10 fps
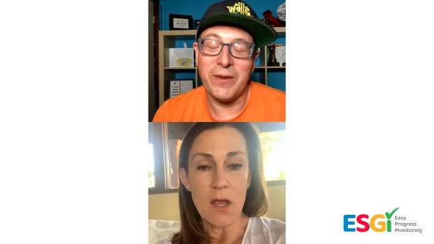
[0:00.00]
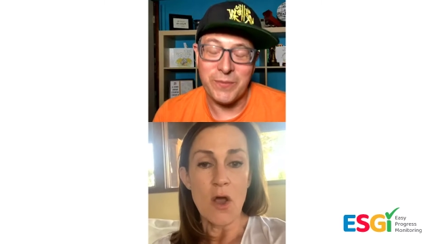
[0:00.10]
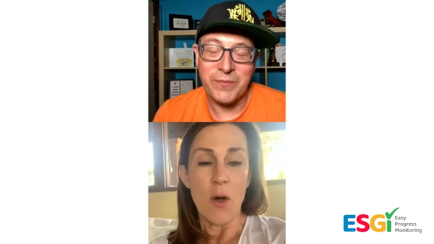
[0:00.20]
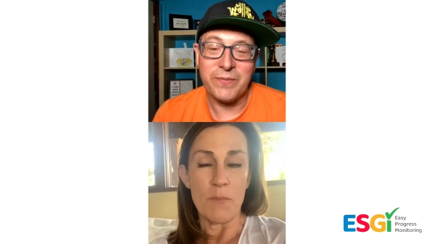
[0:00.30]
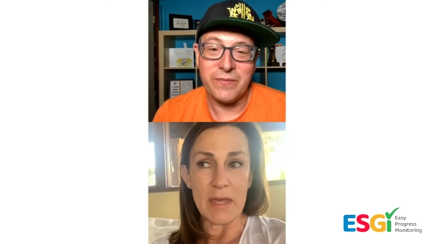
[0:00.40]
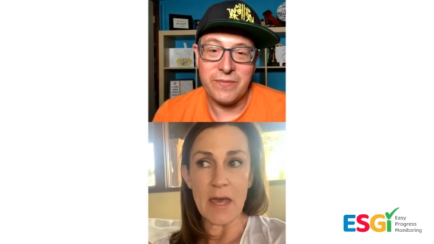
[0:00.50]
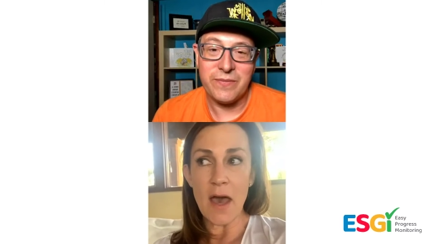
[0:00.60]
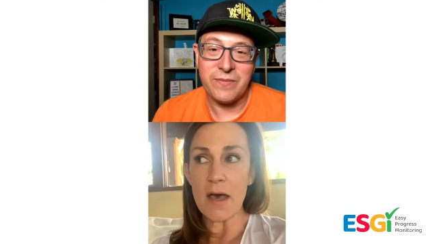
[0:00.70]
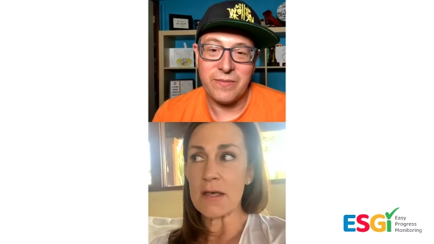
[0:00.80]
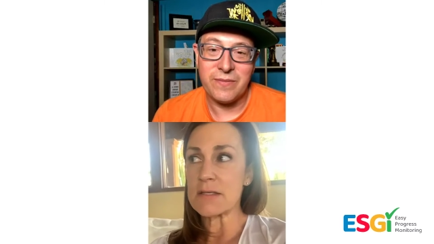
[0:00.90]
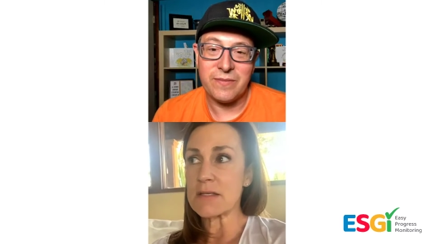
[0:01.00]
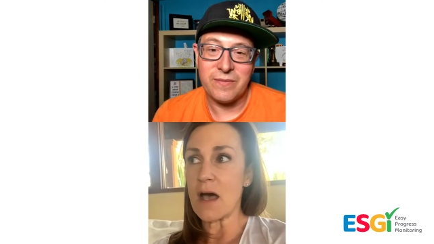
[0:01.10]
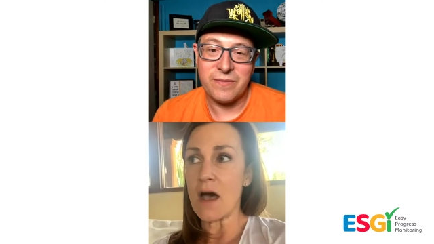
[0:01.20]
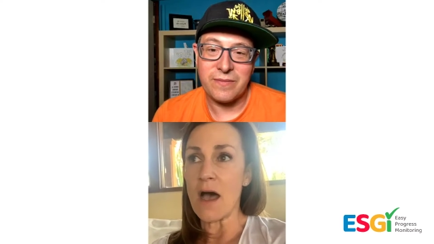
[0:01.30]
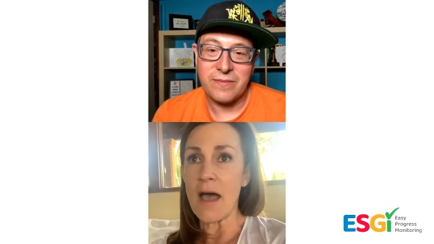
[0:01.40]
Speaker 1: Because
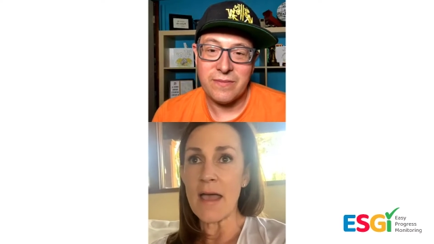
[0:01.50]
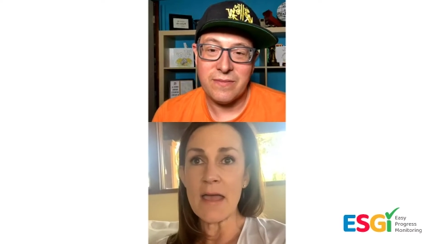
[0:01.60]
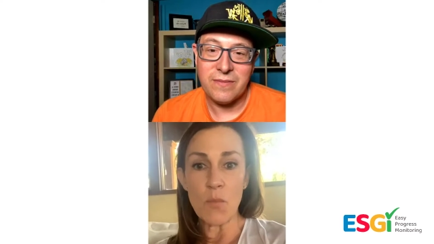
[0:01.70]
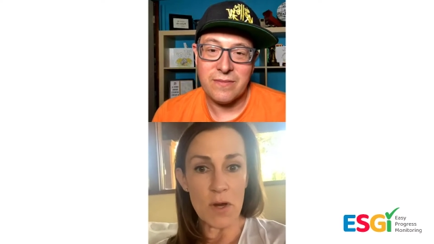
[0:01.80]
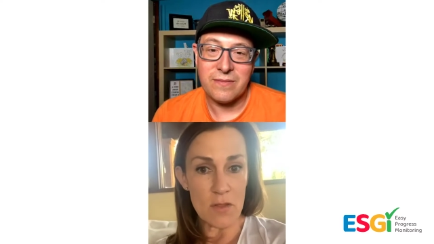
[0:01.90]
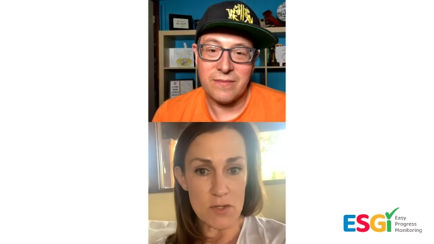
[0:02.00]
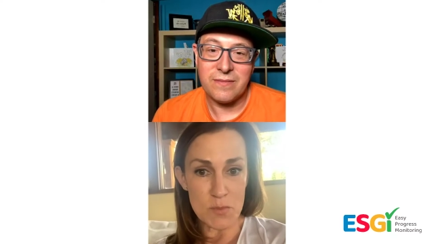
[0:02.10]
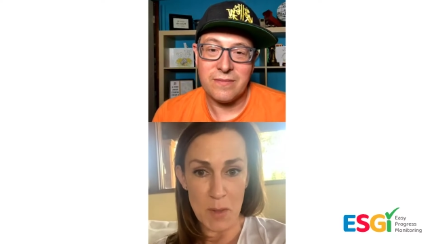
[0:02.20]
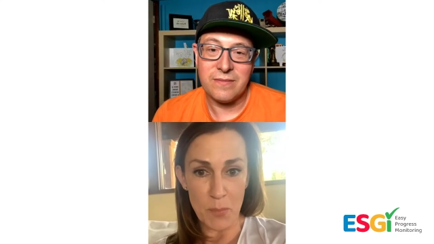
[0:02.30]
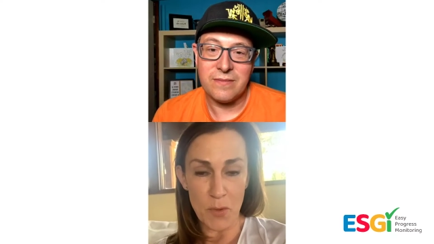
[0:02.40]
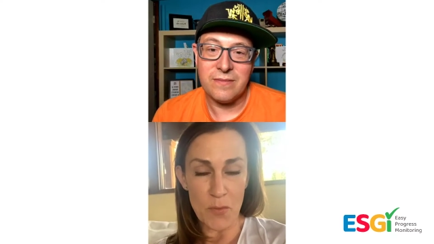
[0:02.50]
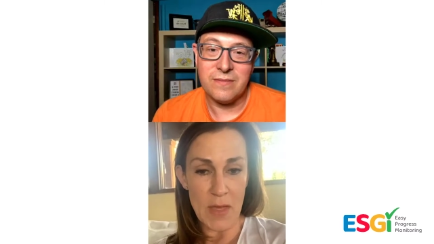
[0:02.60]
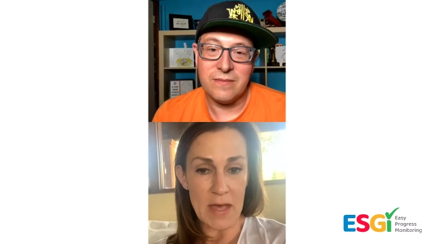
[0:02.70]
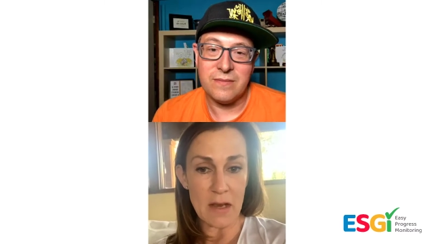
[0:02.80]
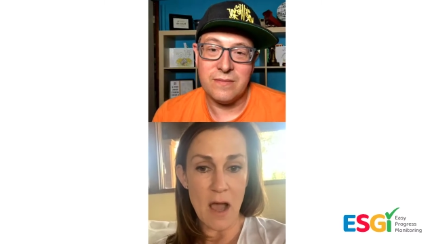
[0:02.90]
I am one of those people that,
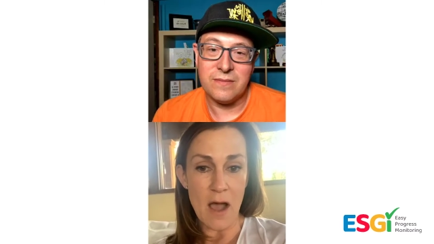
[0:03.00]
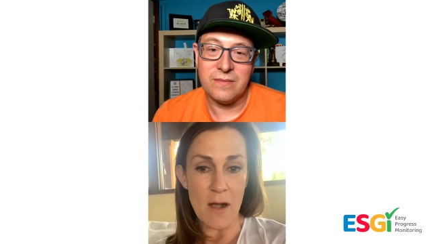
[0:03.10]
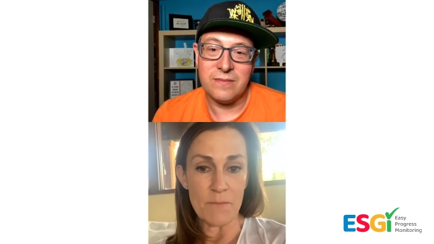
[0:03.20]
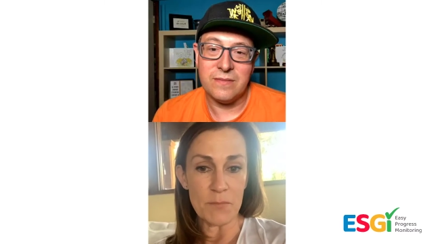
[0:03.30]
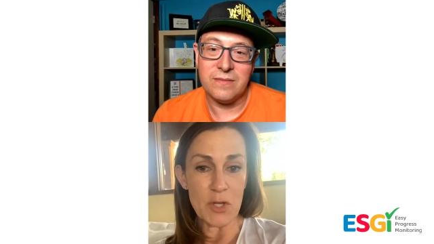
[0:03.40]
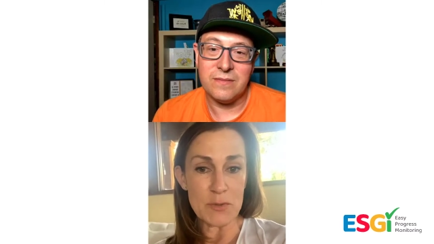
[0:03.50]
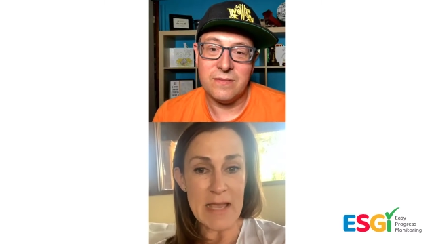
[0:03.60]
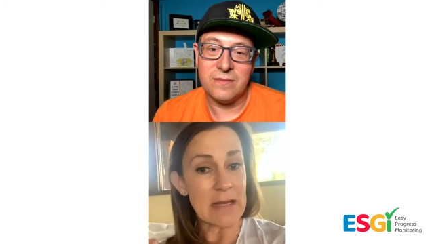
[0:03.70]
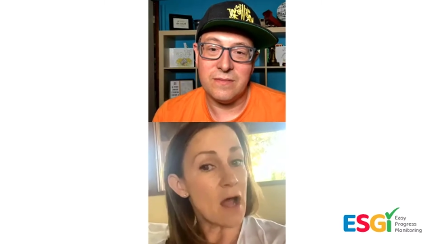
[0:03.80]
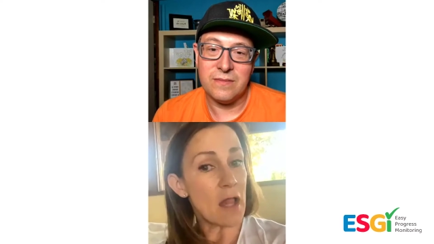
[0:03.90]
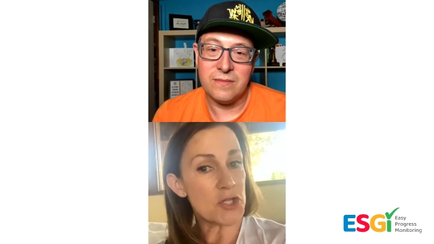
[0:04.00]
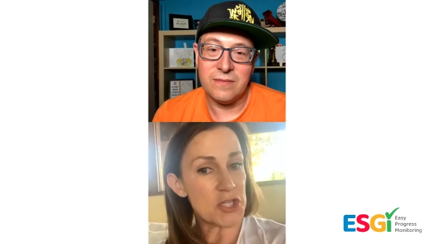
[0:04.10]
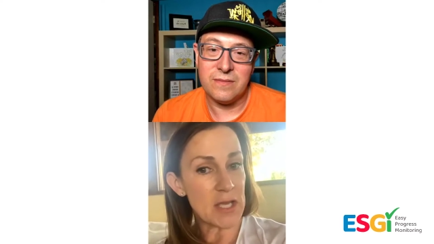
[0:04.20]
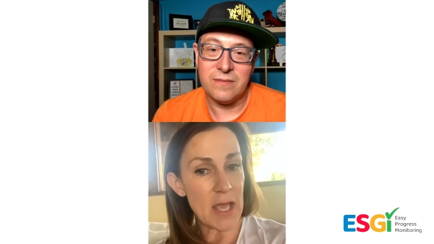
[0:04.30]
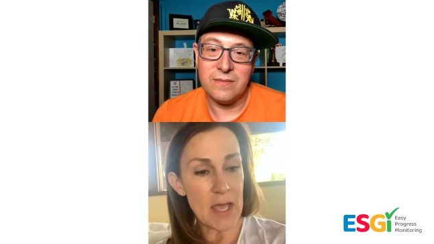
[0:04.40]
um, you know, technology
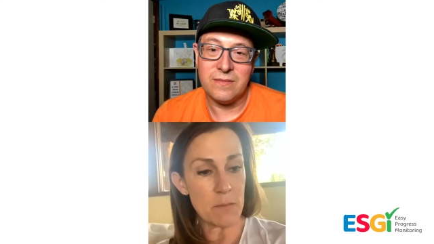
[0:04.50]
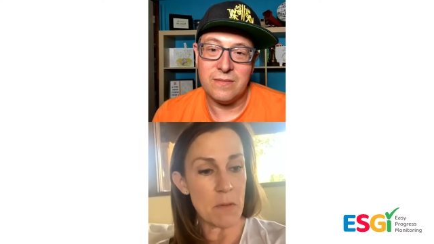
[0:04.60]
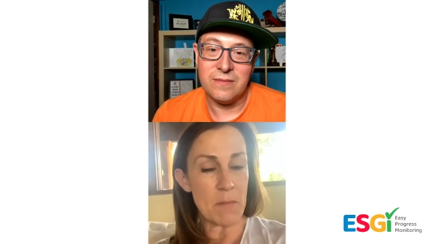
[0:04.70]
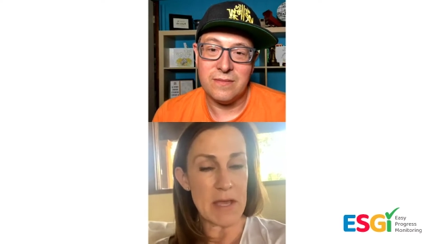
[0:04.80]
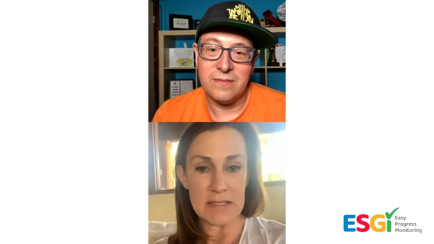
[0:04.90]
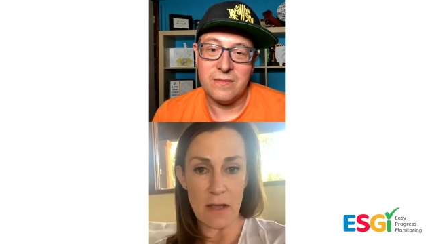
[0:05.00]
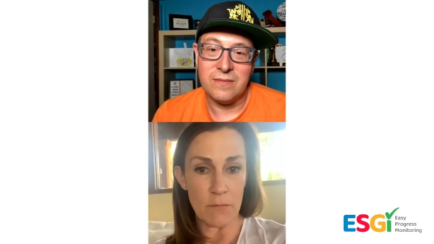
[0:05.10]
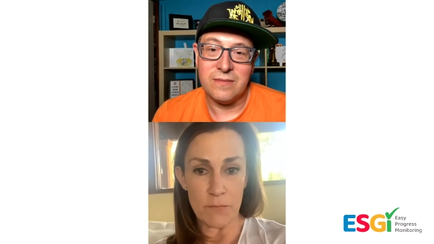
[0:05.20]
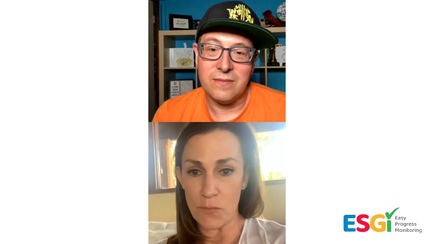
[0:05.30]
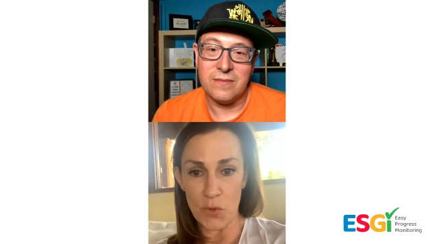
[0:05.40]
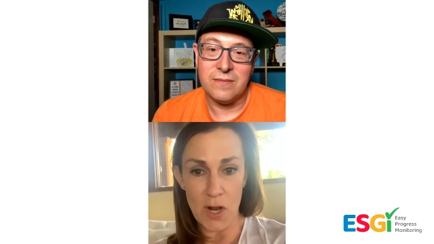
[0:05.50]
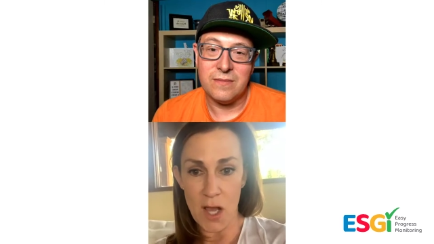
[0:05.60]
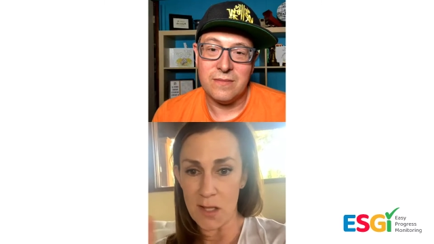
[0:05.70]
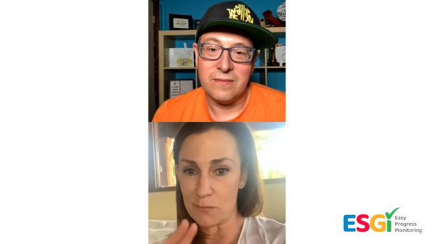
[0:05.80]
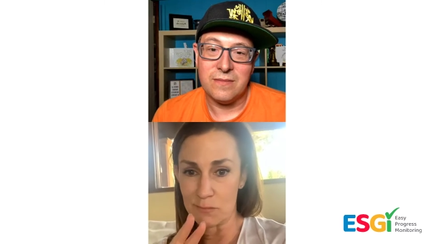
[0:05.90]
and myself, we're not,
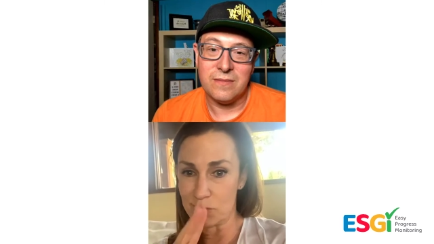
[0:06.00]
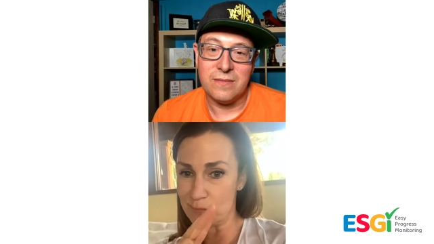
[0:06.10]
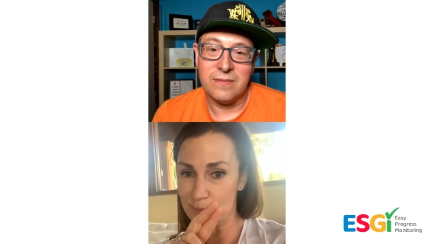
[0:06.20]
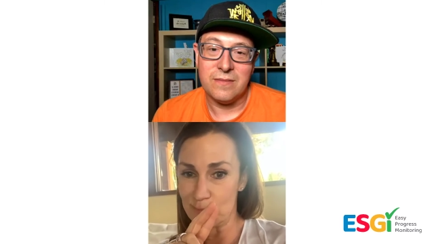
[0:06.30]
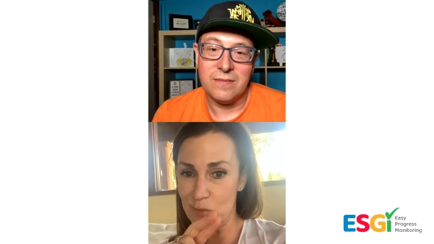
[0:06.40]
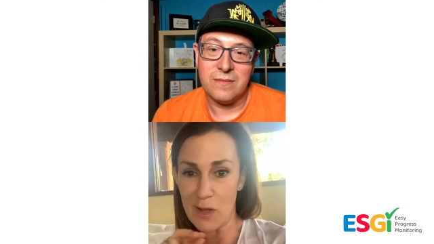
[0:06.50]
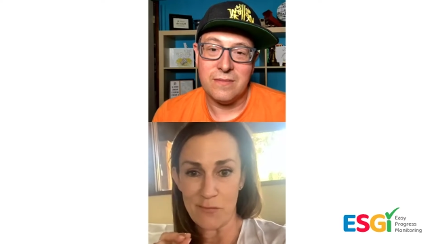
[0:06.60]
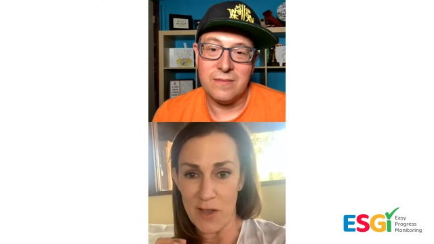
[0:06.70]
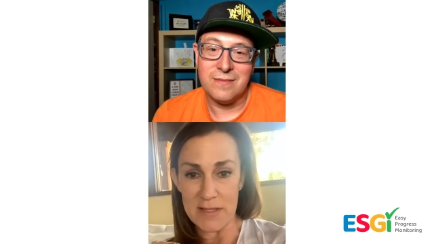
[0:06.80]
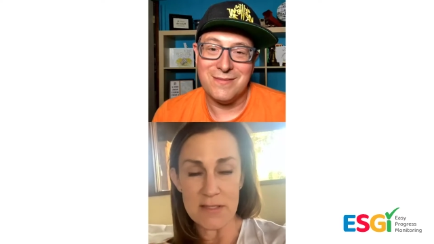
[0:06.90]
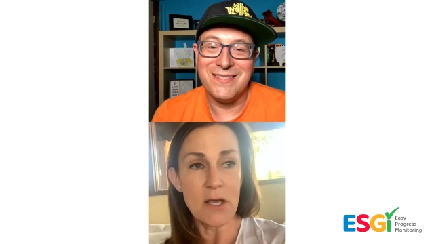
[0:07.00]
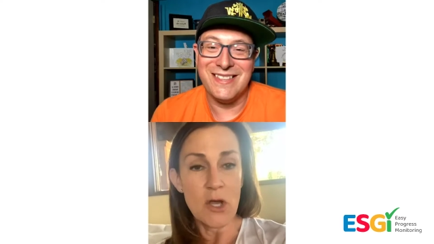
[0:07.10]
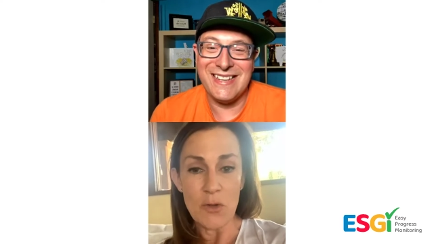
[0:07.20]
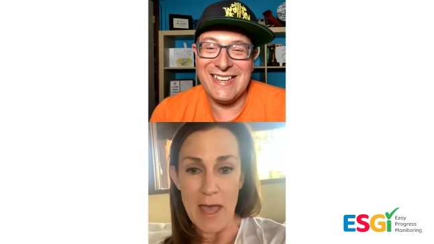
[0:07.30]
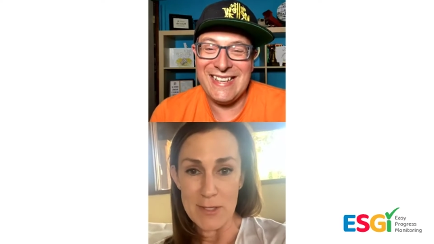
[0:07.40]
we're not friends as